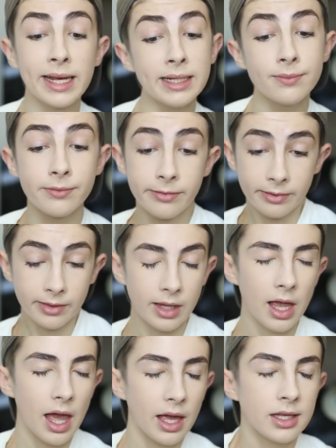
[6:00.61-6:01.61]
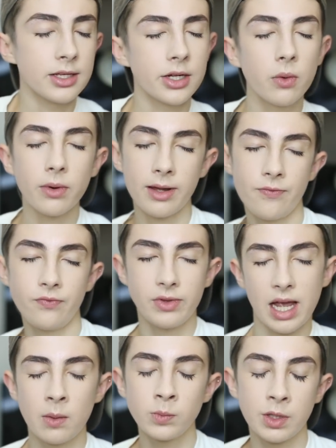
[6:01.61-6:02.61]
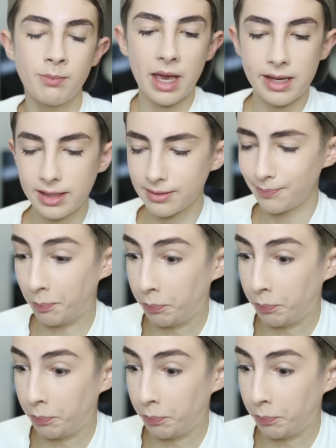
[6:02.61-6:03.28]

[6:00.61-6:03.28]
late, you don't have time to bake.